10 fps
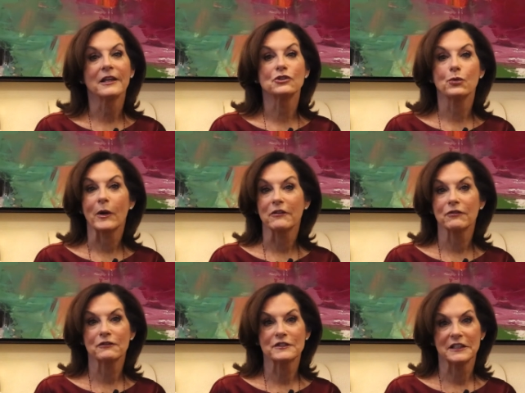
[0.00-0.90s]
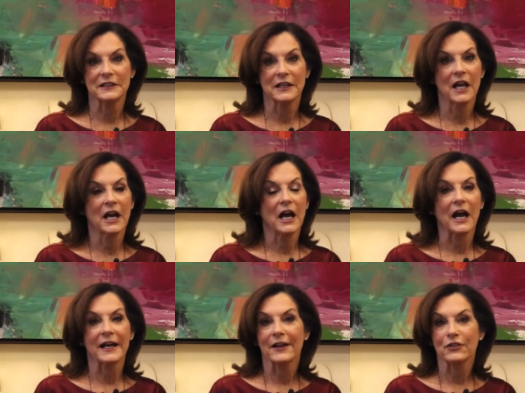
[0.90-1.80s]
In 2015,
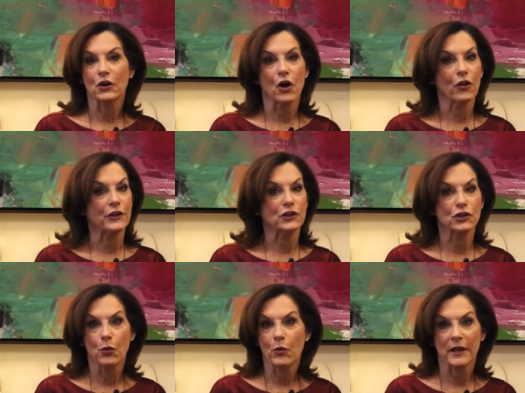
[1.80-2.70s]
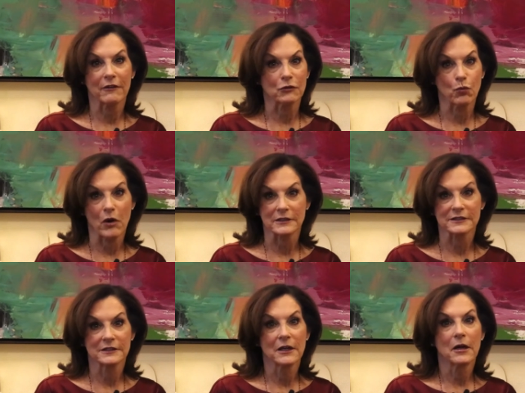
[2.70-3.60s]
I got the call that no one ever
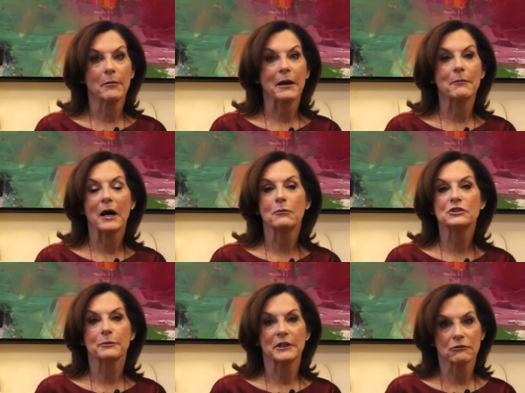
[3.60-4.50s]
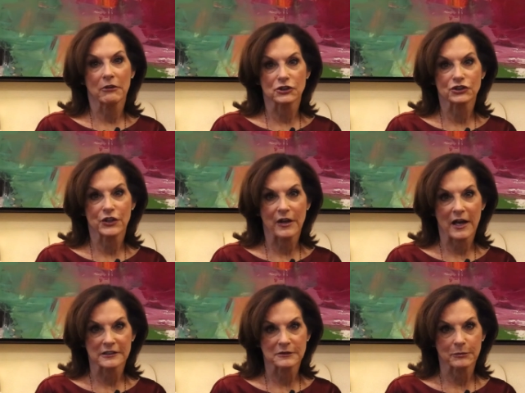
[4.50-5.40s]
wants. My mom was being rushed to the
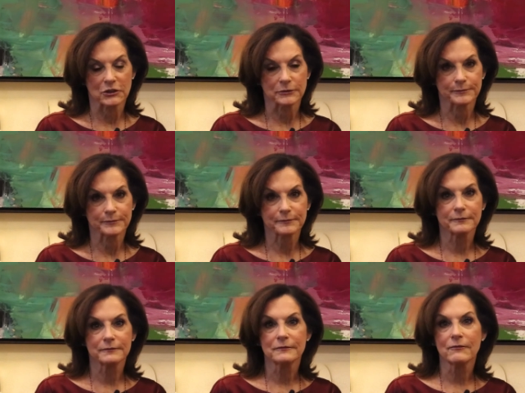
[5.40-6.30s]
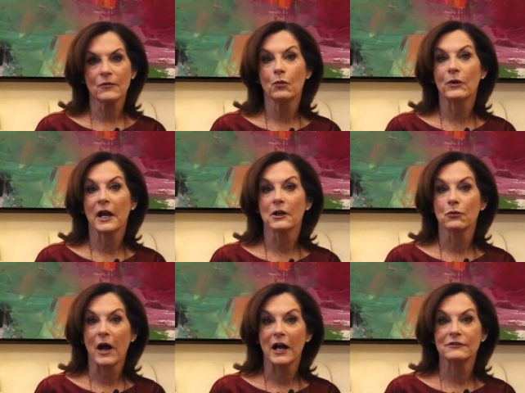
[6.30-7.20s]
hospital. When I
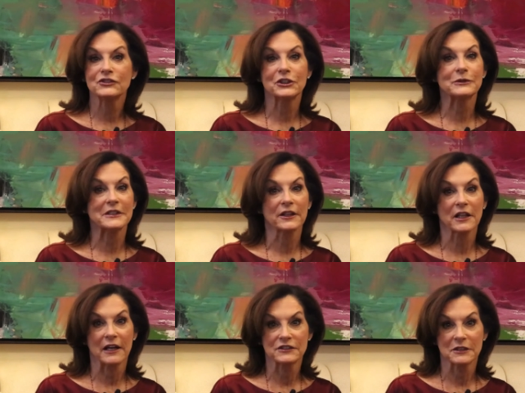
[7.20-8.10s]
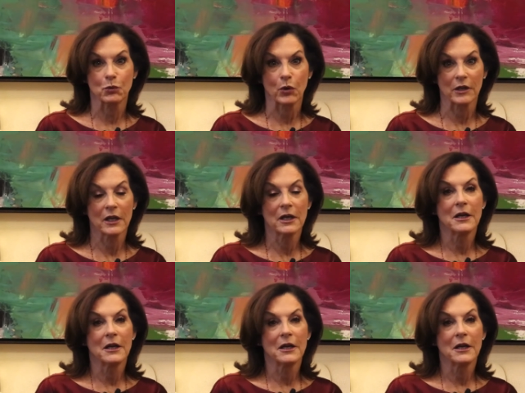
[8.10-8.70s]
arrived, she was on life support.